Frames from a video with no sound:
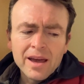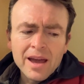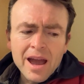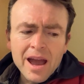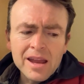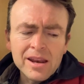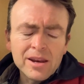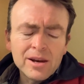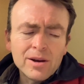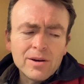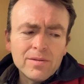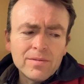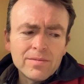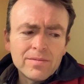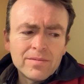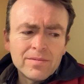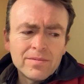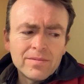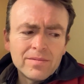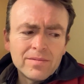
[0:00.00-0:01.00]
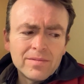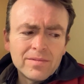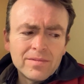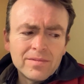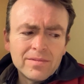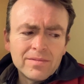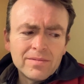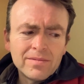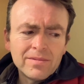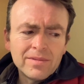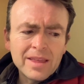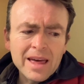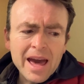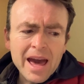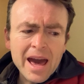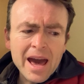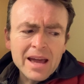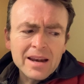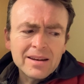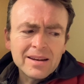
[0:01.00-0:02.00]
And you know,
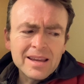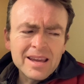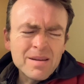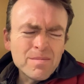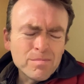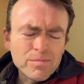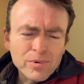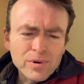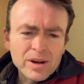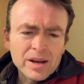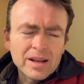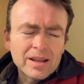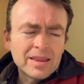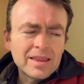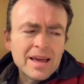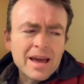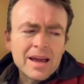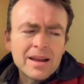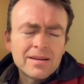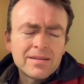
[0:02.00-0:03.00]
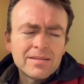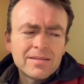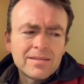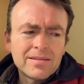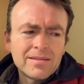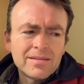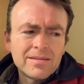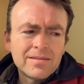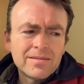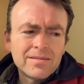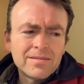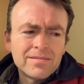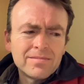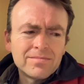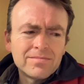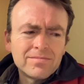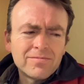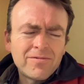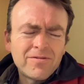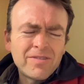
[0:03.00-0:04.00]
that imprint, that
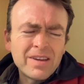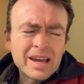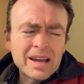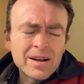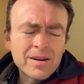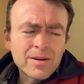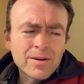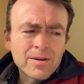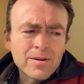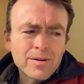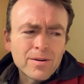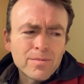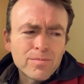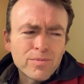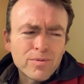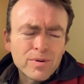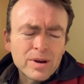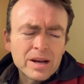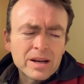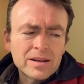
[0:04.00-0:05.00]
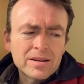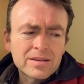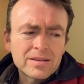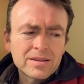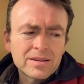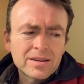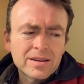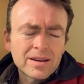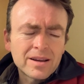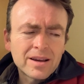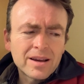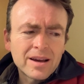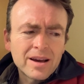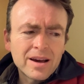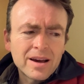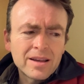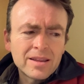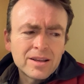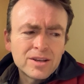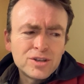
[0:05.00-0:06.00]
fingerprint
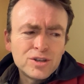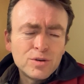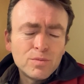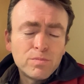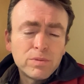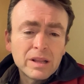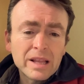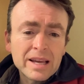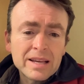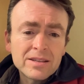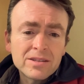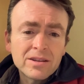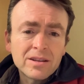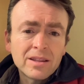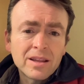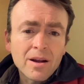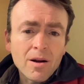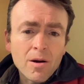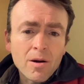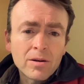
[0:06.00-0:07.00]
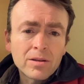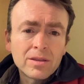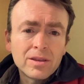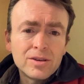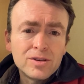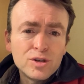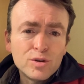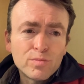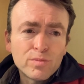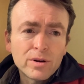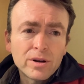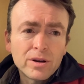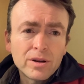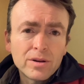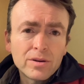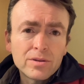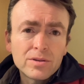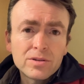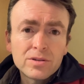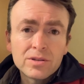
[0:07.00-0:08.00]
that you place on the art that you
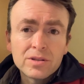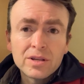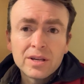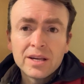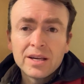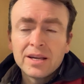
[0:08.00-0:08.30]
produce,